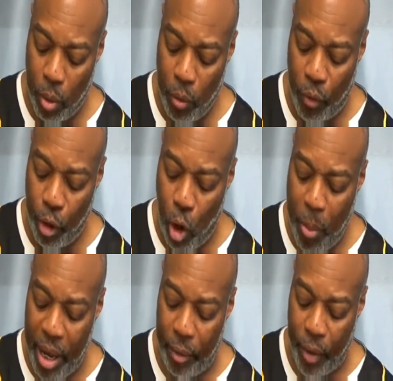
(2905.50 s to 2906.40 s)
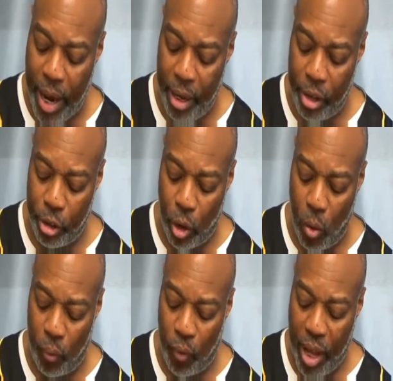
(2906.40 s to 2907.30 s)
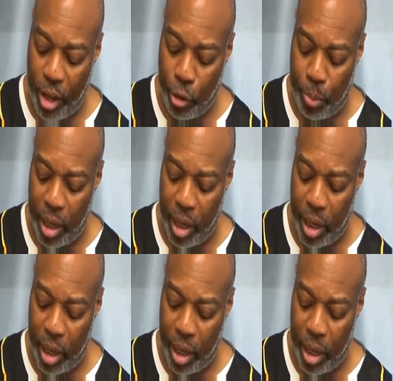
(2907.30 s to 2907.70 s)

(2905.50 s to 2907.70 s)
for no man ever hated his own flesh,